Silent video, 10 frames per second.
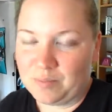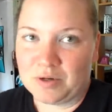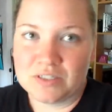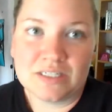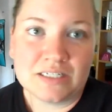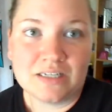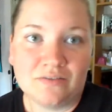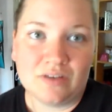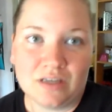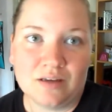from our Sling
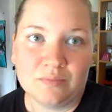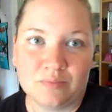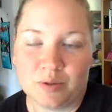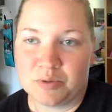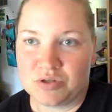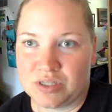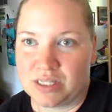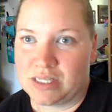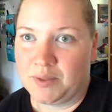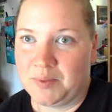TV
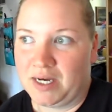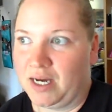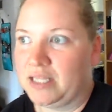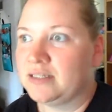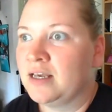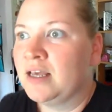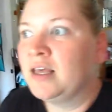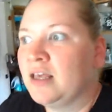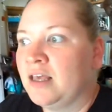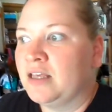promotion thing that we got.
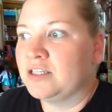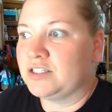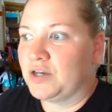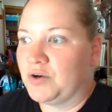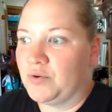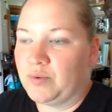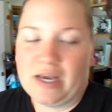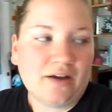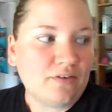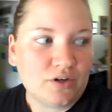So
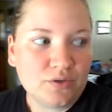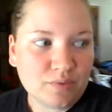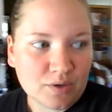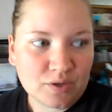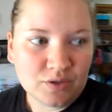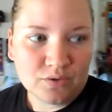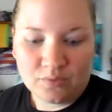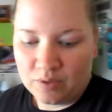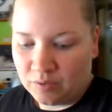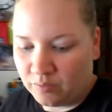we have our new
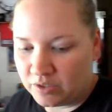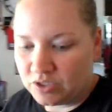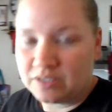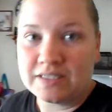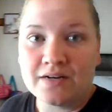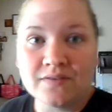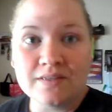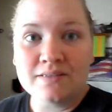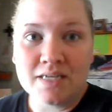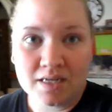Roku, which instead of
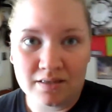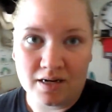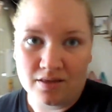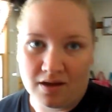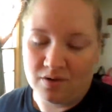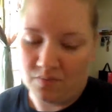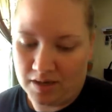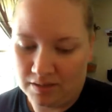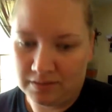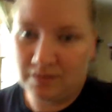the stick that I thought it
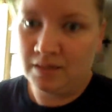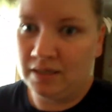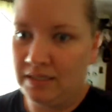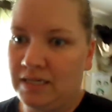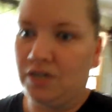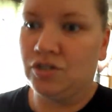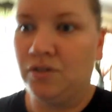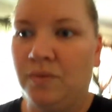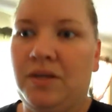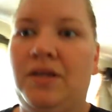was, it's actually